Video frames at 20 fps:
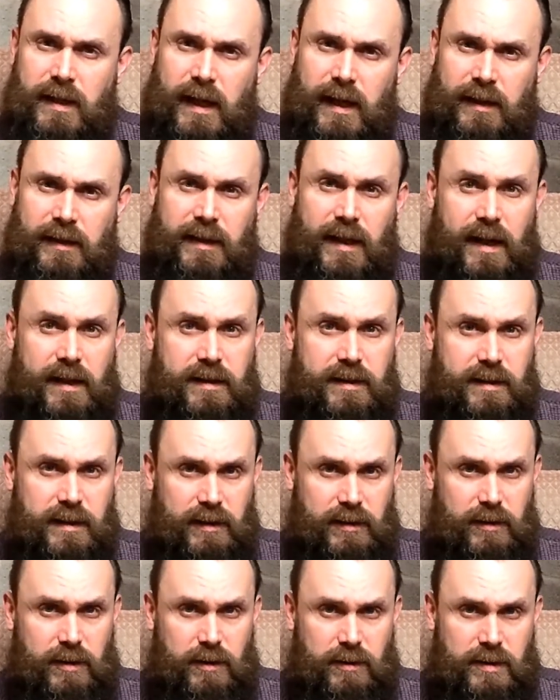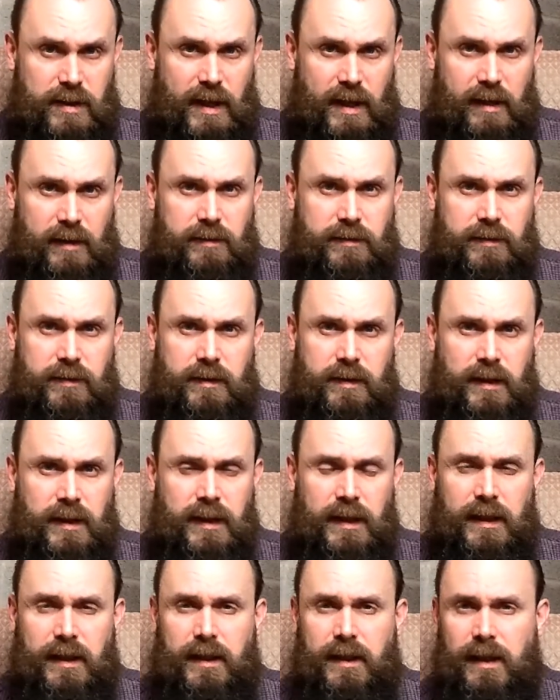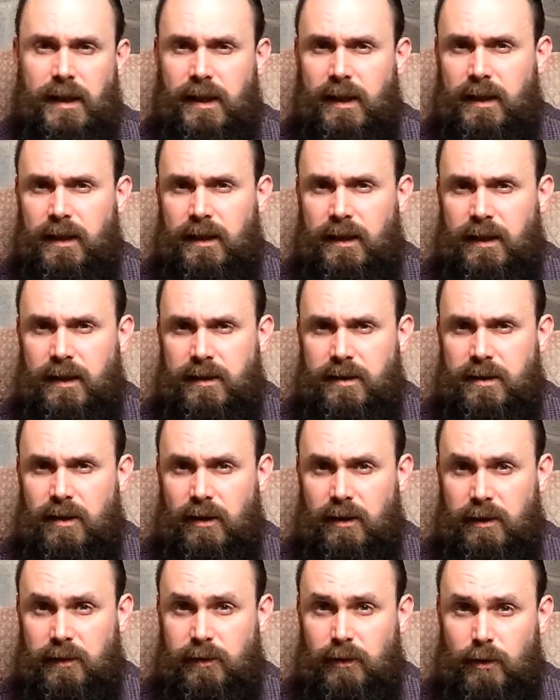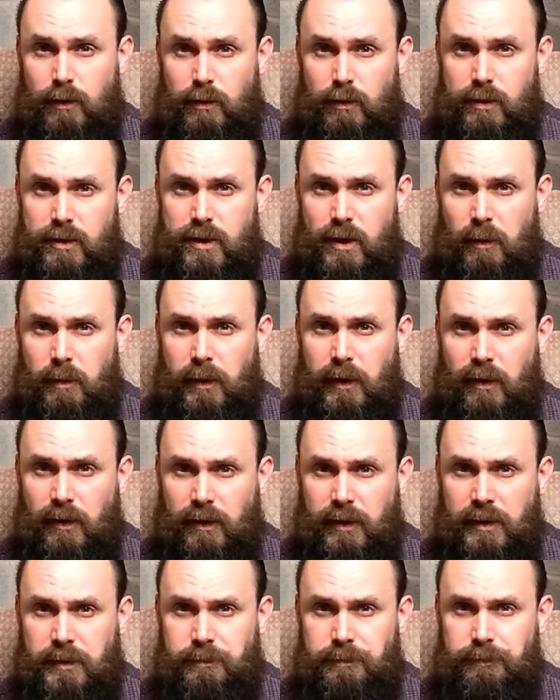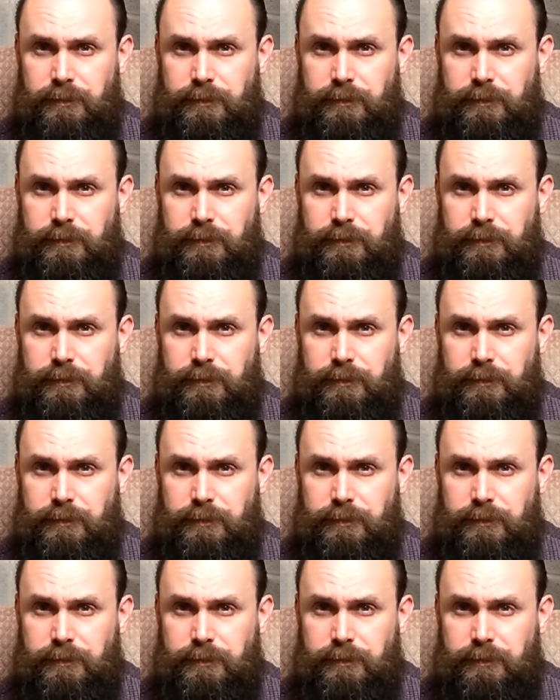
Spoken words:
And yes, it does have a slightly floral topping on it,